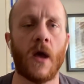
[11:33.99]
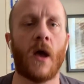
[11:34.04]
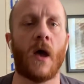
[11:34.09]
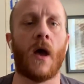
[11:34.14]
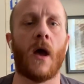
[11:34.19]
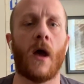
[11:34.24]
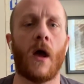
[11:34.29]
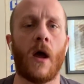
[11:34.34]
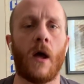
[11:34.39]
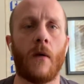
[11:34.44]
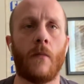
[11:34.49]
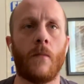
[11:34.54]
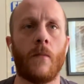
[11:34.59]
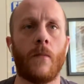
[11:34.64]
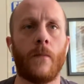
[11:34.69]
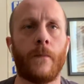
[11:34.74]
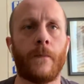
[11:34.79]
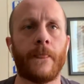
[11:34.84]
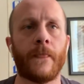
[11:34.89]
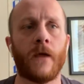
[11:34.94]

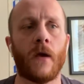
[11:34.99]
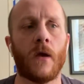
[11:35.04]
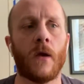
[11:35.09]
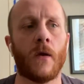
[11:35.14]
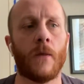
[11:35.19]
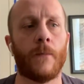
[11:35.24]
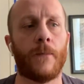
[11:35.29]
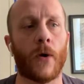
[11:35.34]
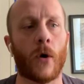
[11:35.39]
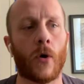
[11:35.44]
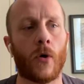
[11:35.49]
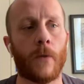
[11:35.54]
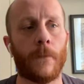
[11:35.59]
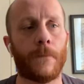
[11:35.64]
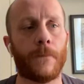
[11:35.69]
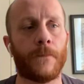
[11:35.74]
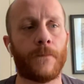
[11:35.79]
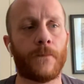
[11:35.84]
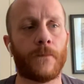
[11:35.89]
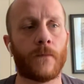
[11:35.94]
But
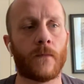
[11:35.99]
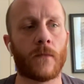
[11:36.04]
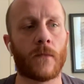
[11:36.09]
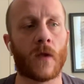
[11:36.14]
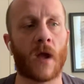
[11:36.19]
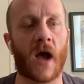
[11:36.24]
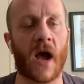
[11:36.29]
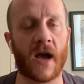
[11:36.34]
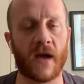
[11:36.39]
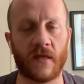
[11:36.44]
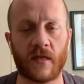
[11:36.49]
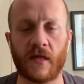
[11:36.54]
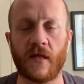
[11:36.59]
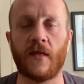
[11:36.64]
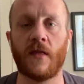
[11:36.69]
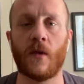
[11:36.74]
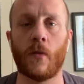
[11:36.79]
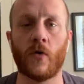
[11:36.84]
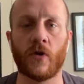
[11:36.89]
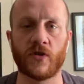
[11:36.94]
I
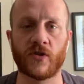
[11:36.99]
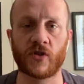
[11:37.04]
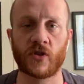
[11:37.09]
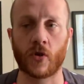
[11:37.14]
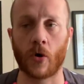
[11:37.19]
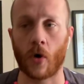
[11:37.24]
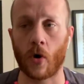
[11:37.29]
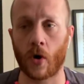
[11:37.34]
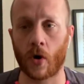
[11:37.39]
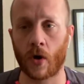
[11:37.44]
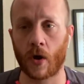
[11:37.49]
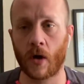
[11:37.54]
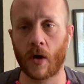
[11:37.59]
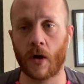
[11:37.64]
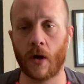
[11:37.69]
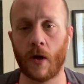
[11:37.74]
think they will score.